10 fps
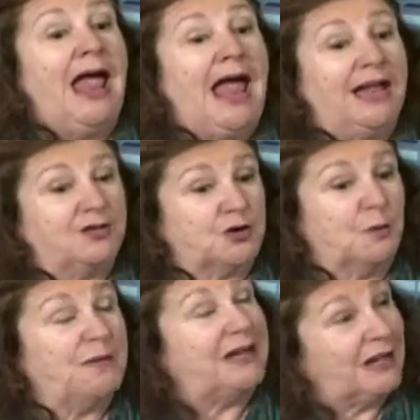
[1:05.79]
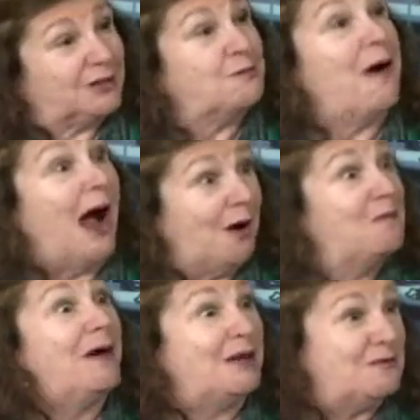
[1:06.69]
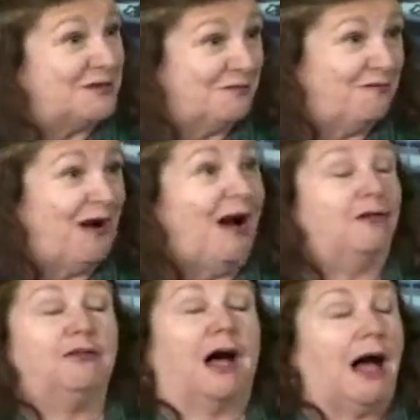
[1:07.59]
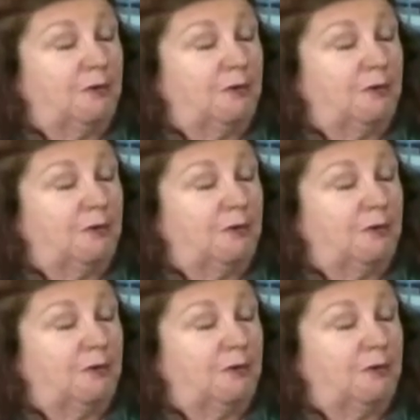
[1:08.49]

and so because our money was involved, right.